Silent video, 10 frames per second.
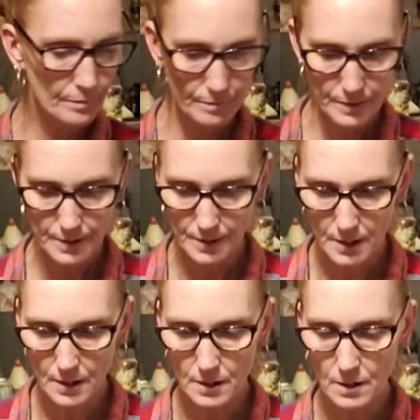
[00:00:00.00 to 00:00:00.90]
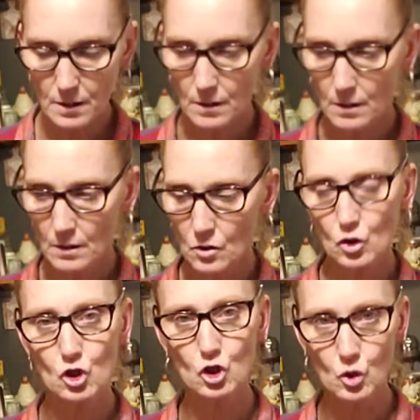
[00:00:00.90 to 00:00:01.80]
seed
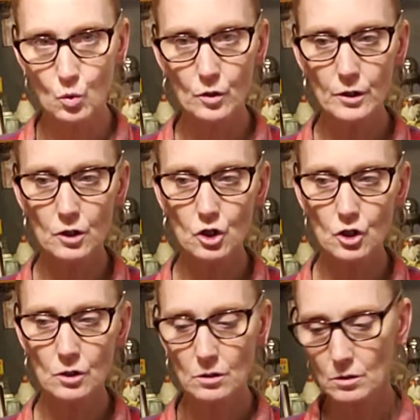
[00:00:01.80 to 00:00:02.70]
storage.